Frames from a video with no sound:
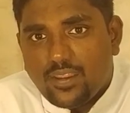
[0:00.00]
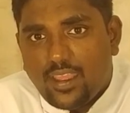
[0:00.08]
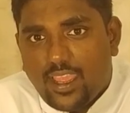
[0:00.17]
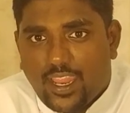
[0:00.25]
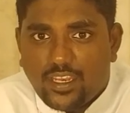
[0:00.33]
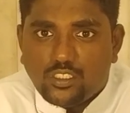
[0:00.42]

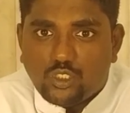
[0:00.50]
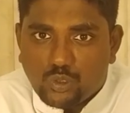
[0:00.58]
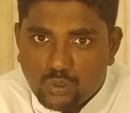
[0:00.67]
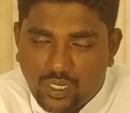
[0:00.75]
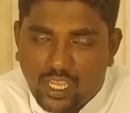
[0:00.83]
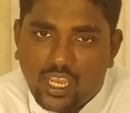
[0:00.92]
And
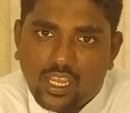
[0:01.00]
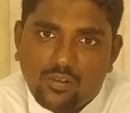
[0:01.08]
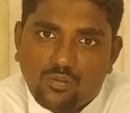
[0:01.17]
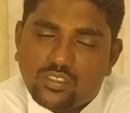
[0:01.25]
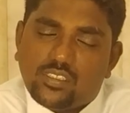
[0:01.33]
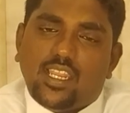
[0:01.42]
Judah
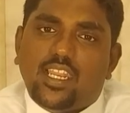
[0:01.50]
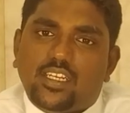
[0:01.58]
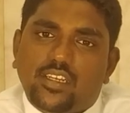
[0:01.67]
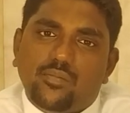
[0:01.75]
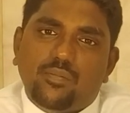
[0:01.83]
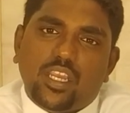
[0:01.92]
was
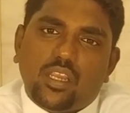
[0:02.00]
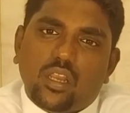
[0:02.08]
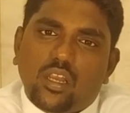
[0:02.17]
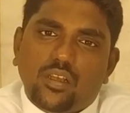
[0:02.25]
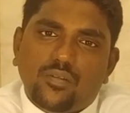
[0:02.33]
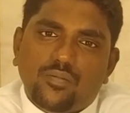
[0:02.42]
selected by
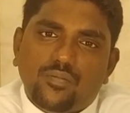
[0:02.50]
God.